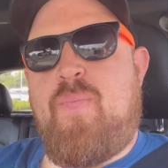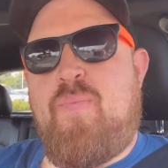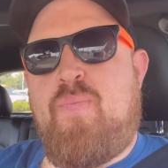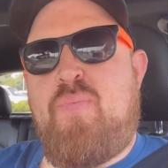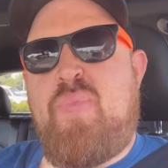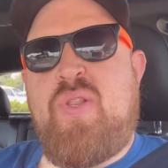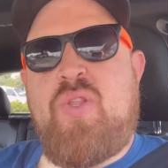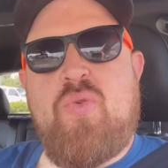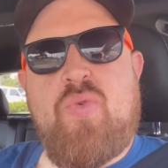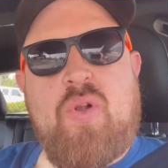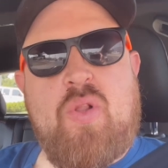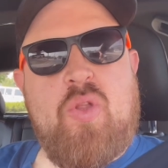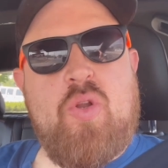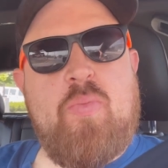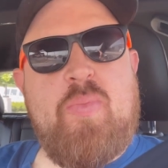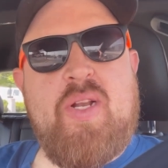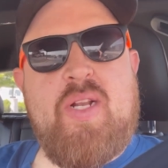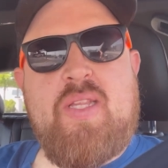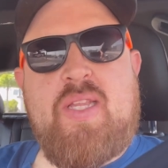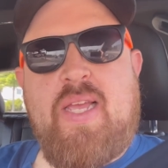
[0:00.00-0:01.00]
be doing a little
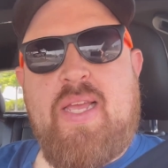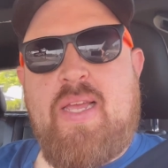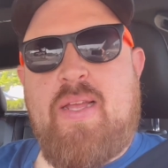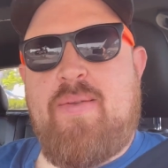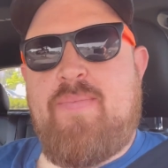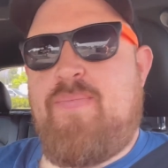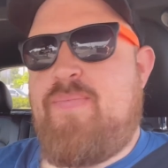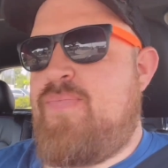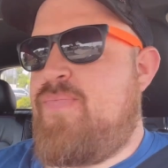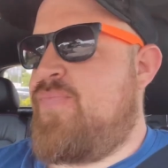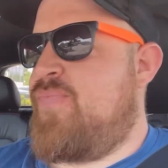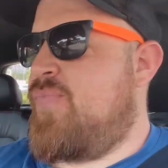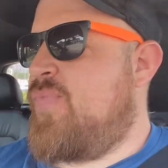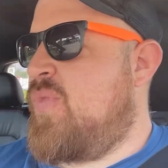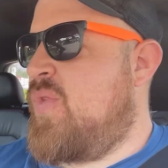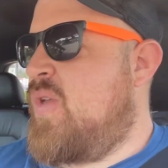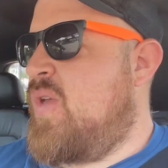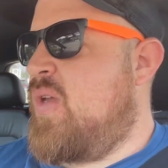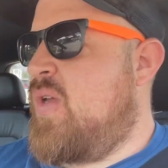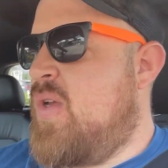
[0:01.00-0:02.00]
bit of tint,
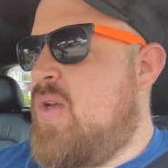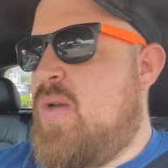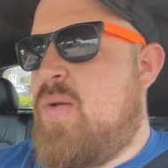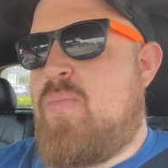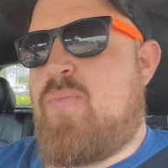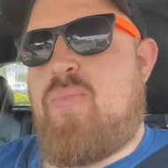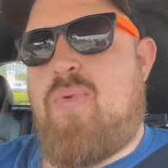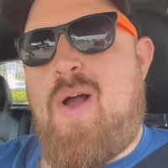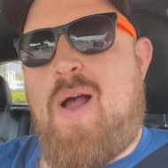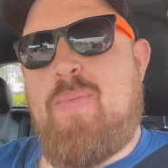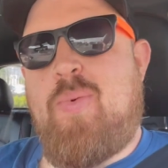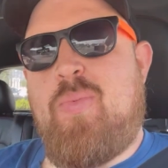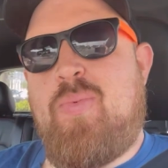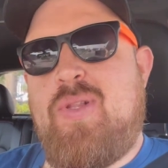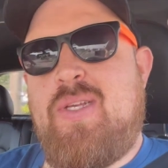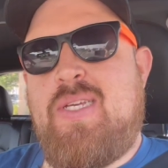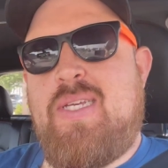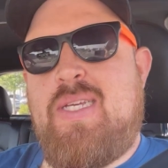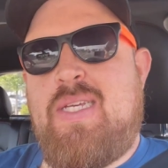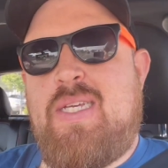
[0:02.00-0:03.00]

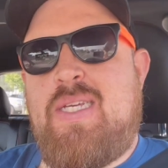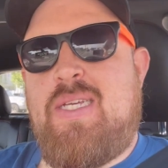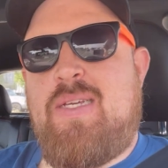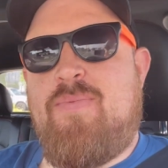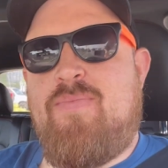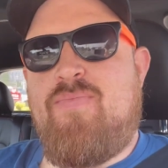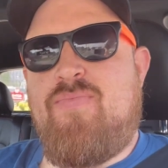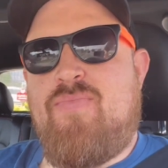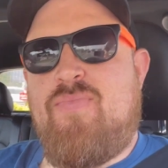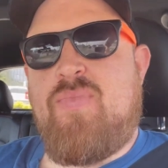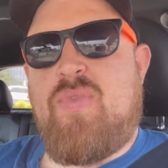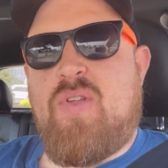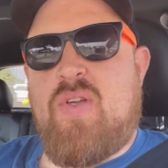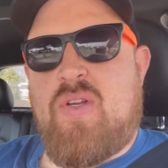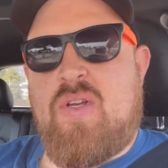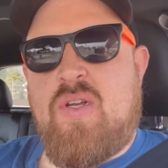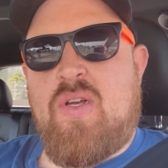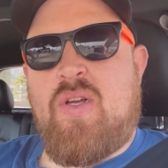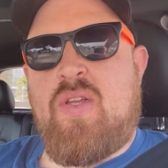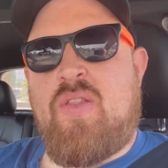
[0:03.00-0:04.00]
probably
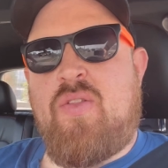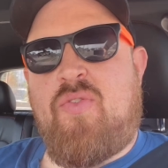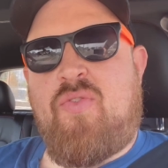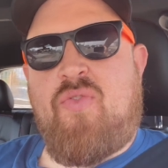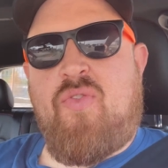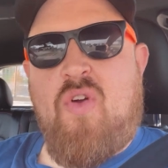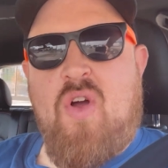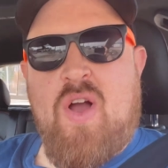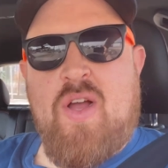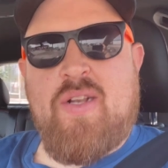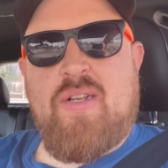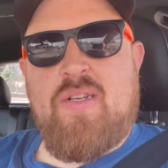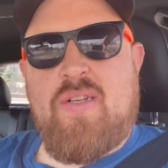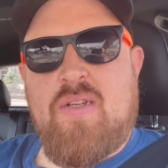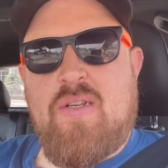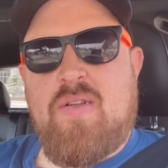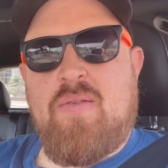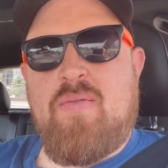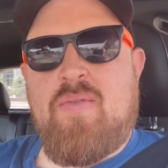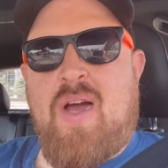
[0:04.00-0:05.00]
on the front.
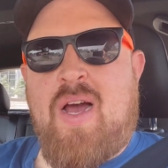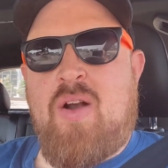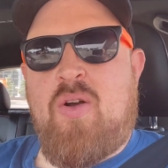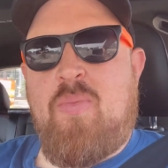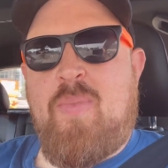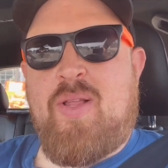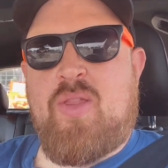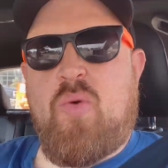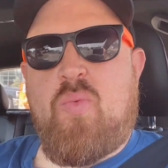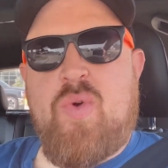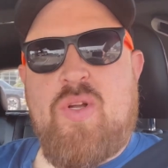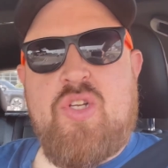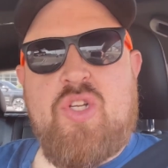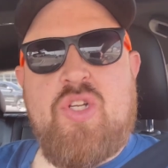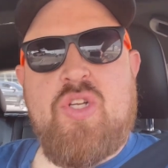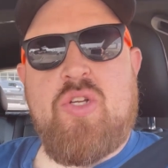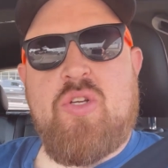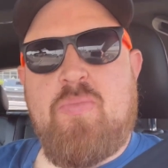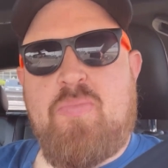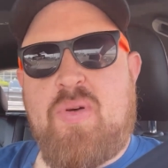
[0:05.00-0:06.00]
I don't know about the
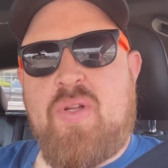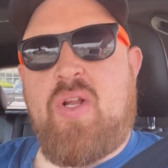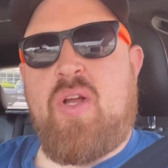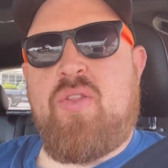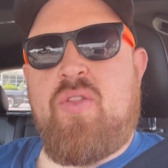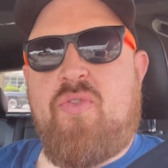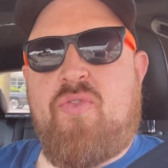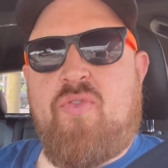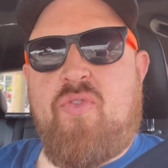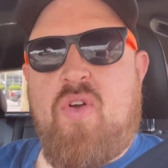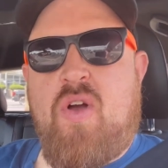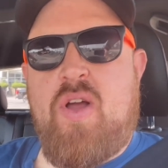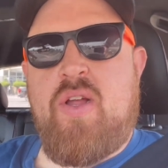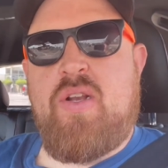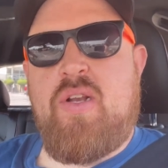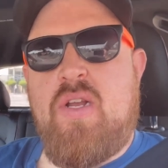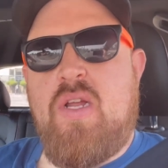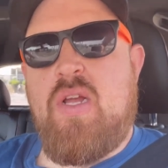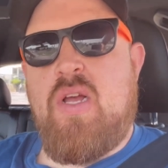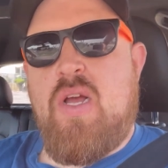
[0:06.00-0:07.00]
windshield, but on the front,
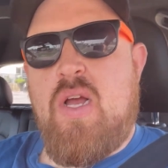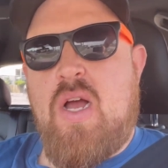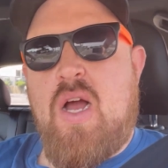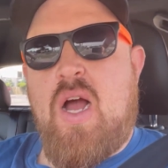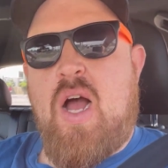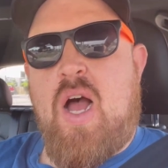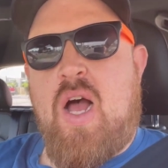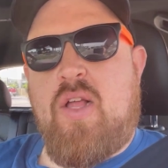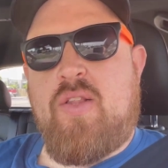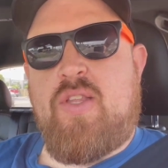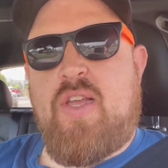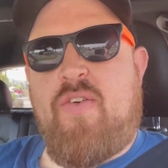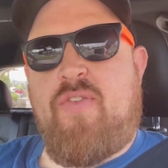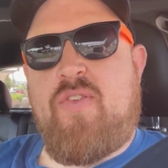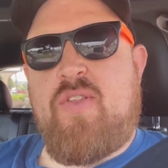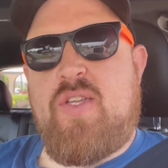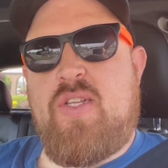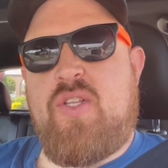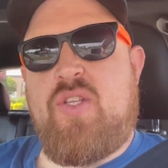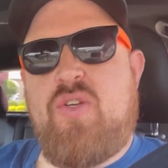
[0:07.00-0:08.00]
I'll
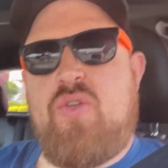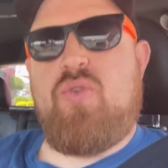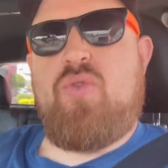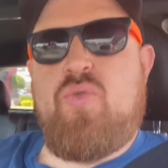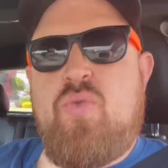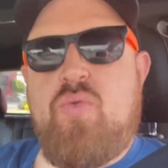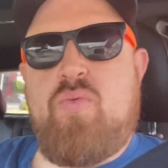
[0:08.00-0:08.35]
definitely do